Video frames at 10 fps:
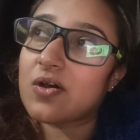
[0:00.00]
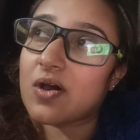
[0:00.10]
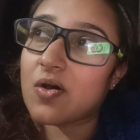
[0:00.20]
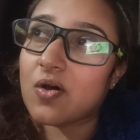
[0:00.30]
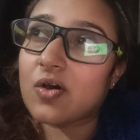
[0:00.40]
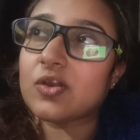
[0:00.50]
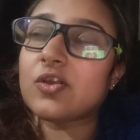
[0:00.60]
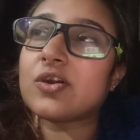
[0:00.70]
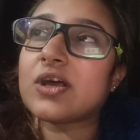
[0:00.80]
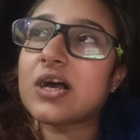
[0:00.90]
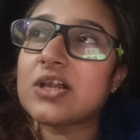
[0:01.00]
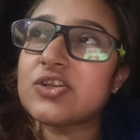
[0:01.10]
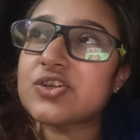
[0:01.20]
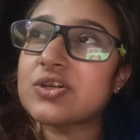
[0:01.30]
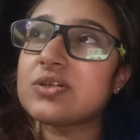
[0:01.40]
All your
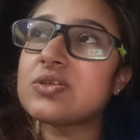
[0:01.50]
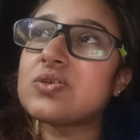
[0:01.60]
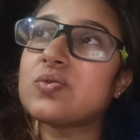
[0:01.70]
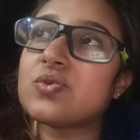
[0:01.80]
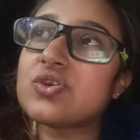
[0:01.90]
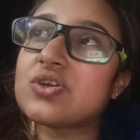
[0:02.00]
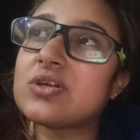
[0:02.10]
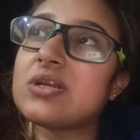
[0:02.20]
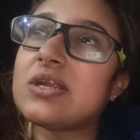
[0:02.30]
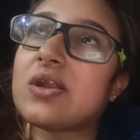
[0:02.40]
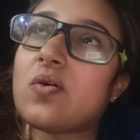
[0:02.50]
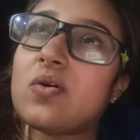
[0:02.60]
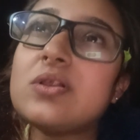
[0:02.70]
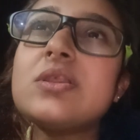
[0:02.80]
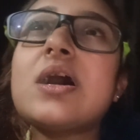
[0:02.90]
cultural, social, and
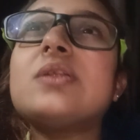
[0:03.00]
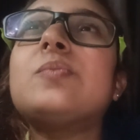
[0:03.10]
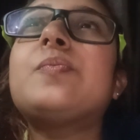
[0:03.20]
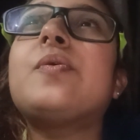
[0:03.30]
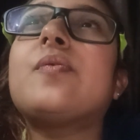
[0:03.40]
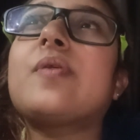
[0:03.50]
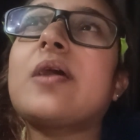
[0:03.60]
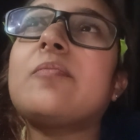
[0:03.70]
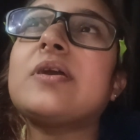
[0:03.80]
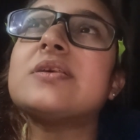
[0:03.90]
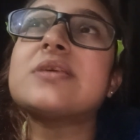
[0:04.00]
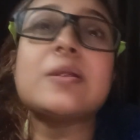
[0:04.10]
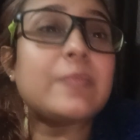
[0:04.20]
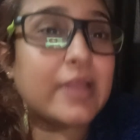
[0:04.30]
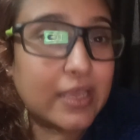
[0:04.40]
all the other programmings are
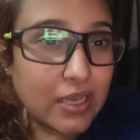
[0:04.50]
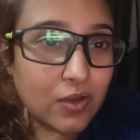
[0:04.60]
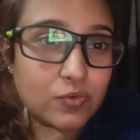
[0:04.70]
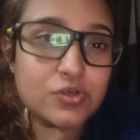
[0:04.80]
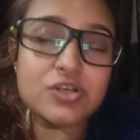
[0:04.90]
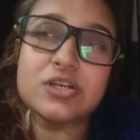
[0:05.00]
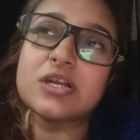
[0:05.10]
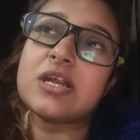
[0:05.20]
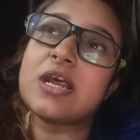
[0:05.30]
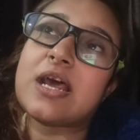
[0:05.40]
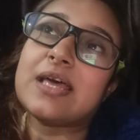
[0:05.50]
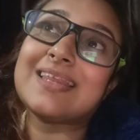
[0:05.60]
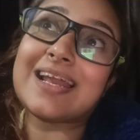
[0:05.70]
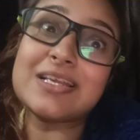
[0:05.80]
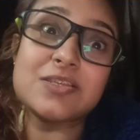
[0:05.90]
playing out.
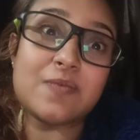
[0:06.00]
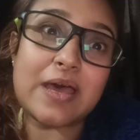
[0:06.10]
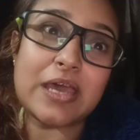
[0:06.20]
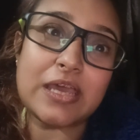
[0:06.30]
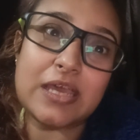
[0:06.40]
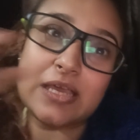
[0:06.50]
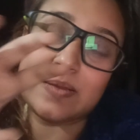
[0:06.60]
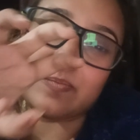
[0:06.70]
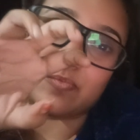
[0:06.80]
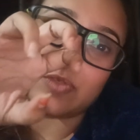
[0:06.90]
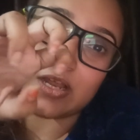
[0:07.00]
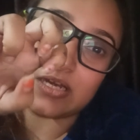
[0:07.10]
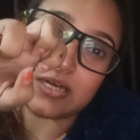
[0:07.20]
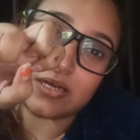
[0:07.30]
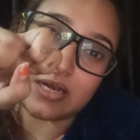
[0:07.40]
That is why that
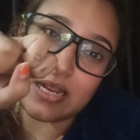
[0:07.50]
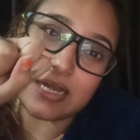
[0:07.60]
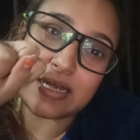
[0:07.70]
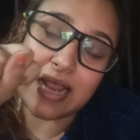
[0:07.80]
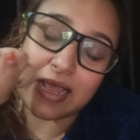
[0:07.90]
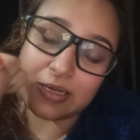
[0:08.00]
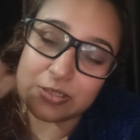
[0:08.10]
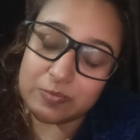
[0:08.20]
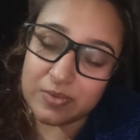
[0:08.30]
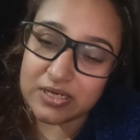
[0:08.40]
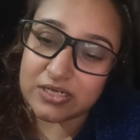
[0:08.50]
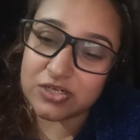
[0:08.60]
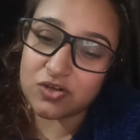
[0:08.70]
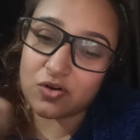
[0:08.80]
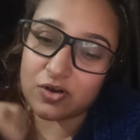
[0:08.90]

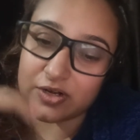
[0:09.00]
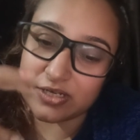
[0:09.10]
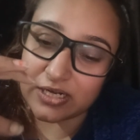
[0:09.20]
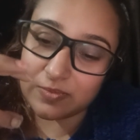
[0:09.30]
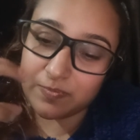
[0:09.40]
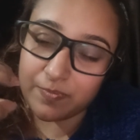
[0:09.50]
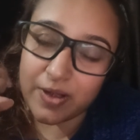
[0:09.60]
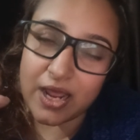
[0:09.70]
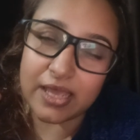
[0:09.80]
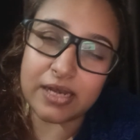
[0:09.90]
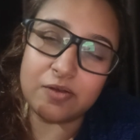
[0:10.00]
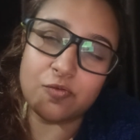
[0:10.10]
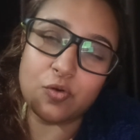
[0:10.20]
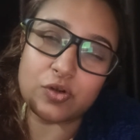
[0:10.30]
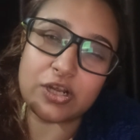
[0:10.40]
entanglement or that plug-in
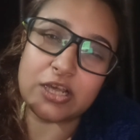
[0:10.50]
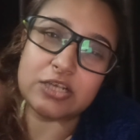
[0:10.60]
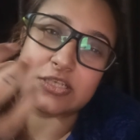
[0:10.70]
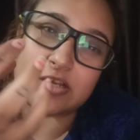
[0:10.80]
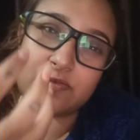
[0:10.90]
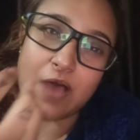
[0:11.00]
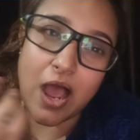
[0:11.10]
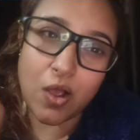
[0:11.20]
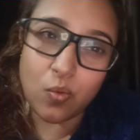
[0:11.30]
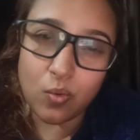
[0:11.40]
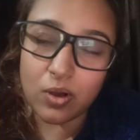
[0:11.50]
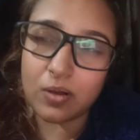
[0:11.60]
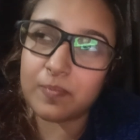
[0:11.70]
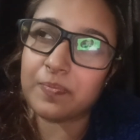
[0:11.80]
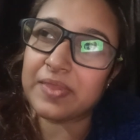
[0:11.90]
vortex, that
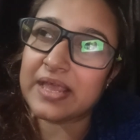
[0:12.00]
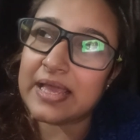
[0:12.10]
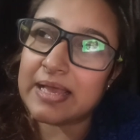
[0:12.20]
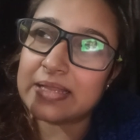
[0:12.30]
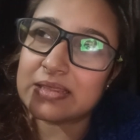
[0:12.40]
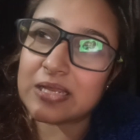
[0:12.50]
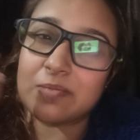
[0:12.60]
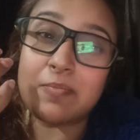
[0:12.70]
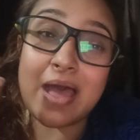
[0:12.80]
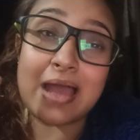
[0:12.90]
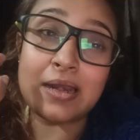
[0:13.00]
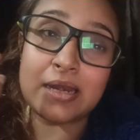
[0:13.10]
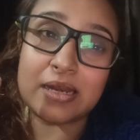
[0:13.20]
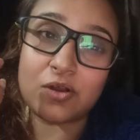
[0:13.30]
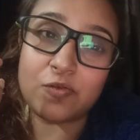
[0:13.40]
vacuum, that
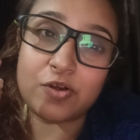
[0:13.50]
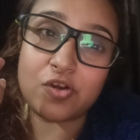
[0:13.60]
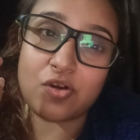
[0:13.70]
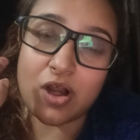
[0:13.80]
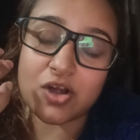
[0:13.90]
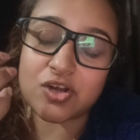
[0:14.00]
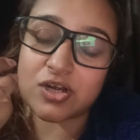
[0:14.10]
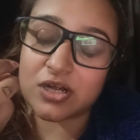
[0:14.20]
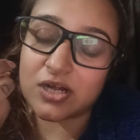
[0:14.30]
magnet of attraction